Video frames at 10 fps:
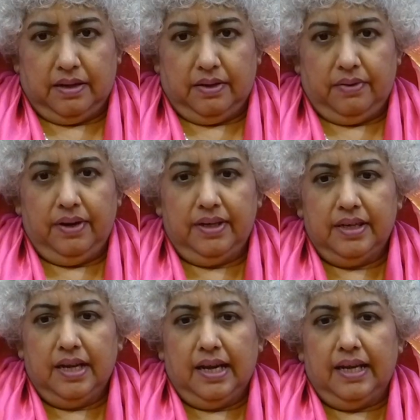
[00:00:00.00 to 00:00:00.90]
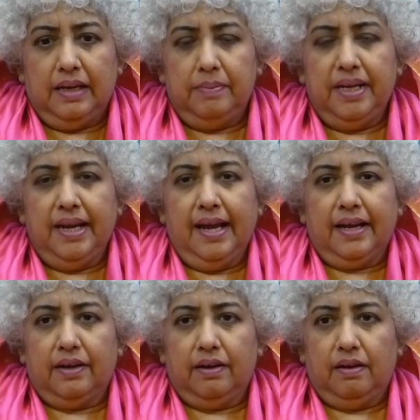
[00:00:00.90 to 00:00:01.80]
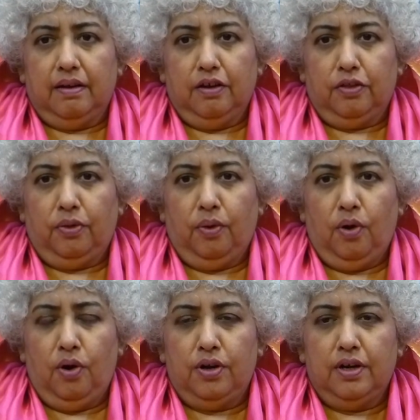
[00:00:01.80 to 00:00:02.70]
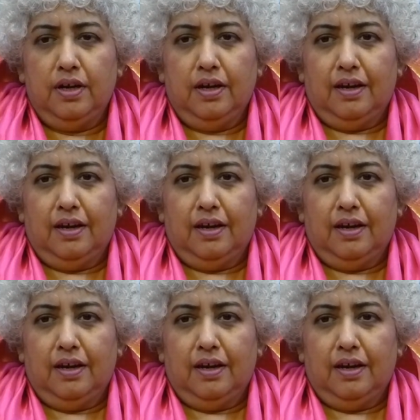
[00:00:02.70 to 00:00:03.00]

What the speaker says: Right? It'll be like a thorn,